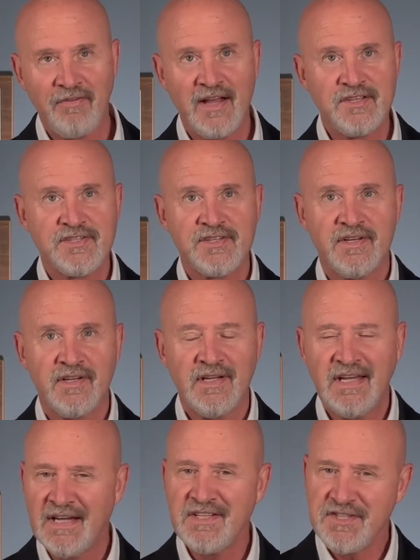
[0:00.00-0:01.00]
friends,
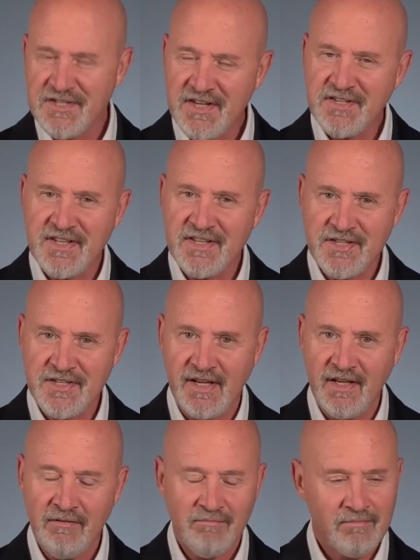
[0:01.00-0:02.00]

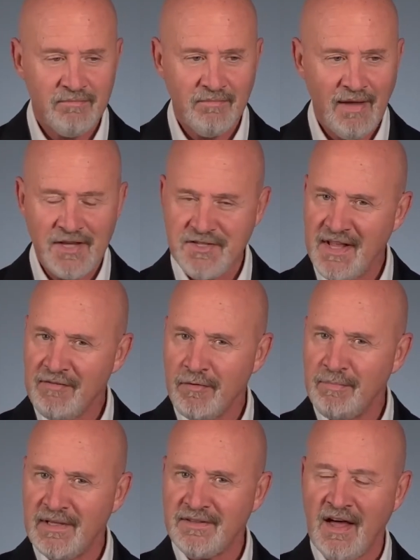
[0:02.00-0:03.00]
consistency has never
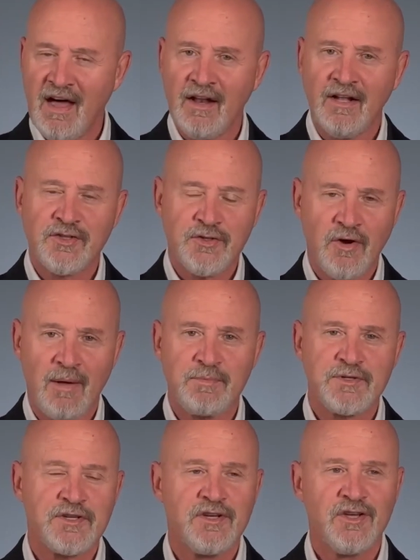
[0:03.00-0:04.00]
been Donald
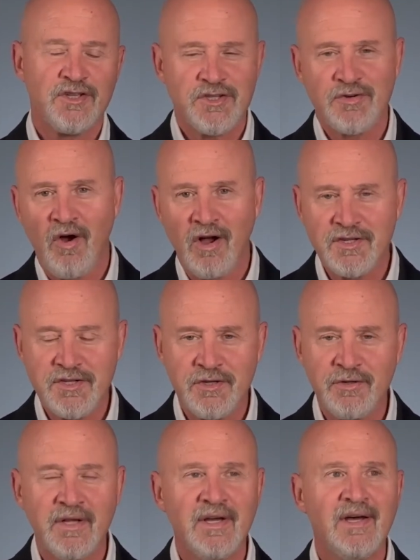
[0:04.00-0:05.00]
Trump's strong
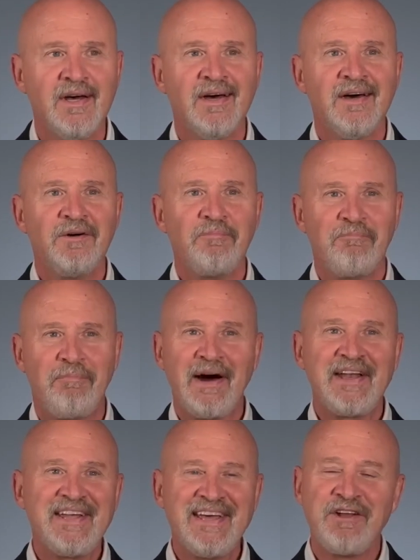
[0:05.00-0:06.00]
suit,
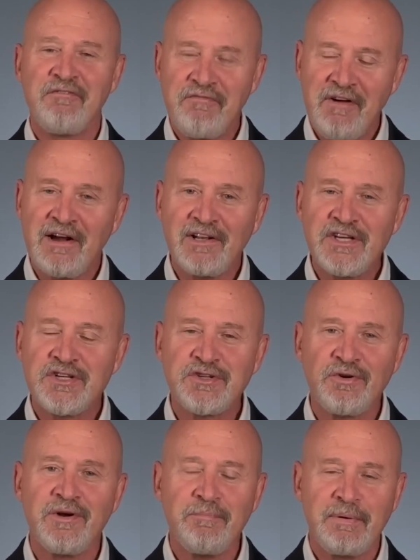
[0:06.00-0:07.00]
but in a fairly
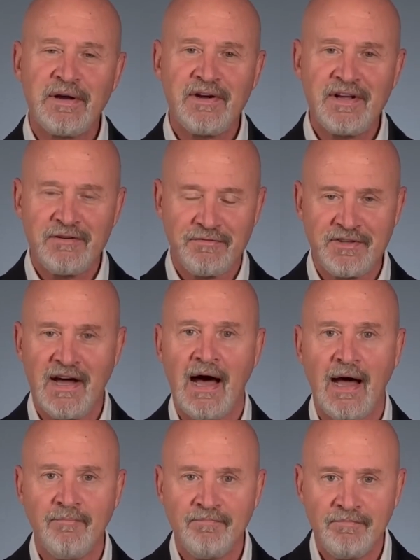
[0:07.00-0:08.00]
short period of
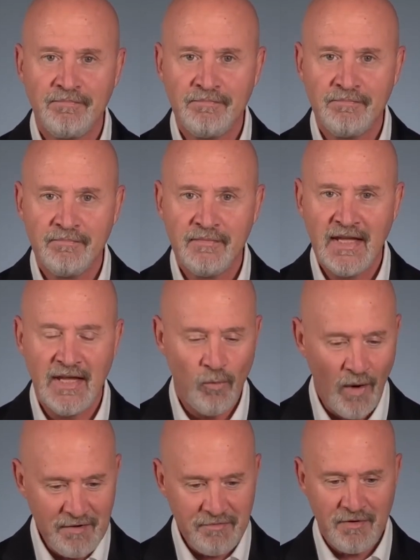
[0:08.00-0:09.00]
time, he
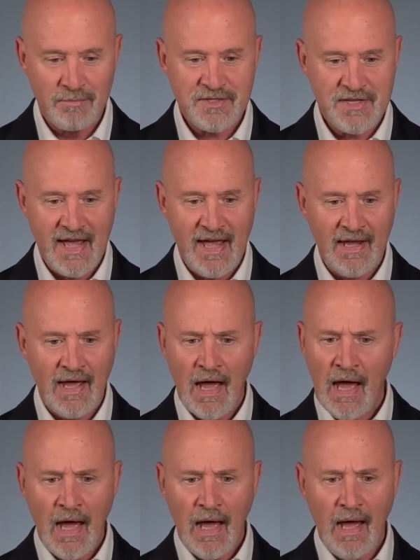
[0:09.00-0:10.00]
went from saying,
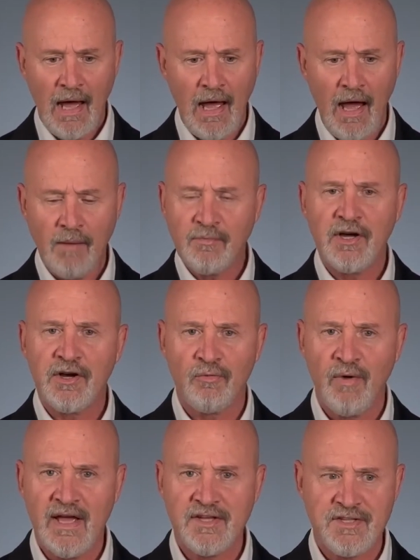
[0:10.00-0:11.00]
I'm going to
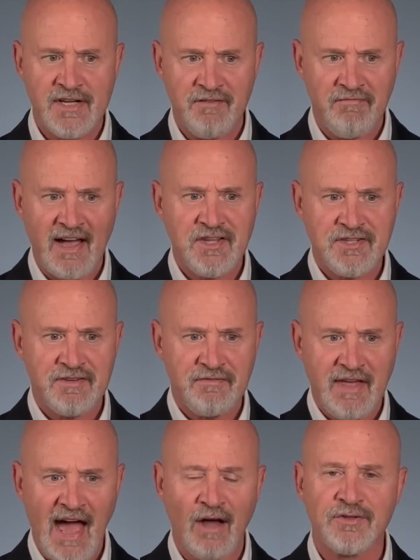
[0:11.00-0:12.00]
raise an advice of
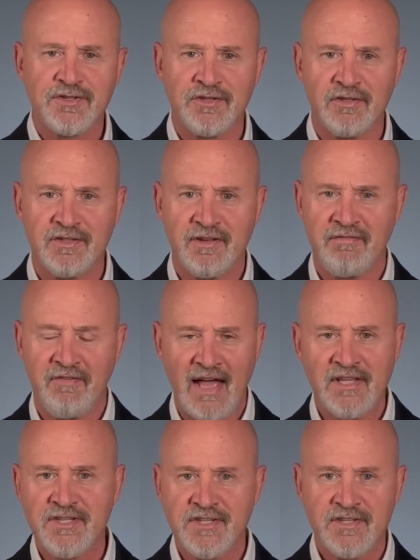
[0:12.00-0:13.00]
counsel
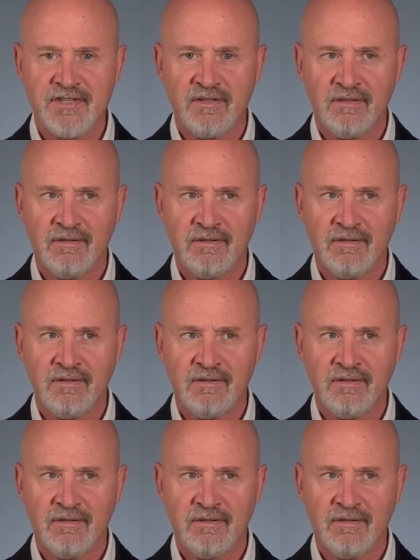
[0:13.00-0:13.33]
defense,